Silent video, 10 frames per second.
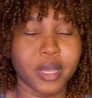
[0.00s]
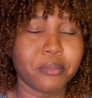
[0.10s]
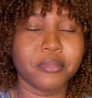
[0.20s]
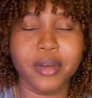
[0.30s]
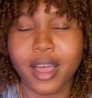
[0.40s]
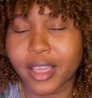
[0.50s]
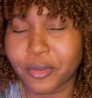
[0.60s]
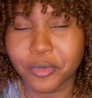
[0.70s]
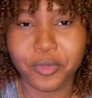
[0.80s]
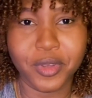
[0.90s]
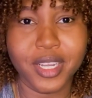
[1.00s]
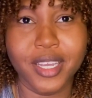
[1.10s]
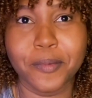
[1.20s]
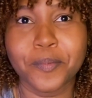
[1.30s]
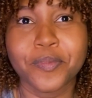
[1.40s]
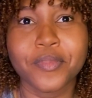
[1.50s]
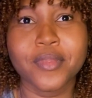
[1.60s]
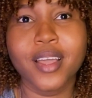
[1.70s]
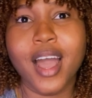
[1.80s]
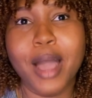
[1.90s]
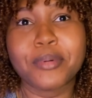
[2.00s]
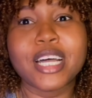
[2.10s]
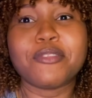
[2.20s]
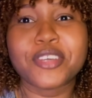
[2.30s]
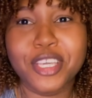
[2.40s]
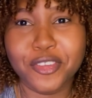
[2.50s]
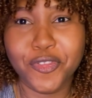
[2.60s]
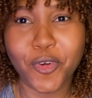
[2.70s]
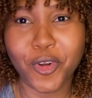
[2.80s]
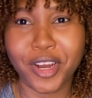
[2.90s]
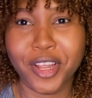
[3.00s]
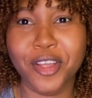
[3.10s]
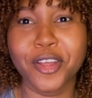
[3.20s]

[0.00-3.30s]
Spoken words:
I'm an advocate for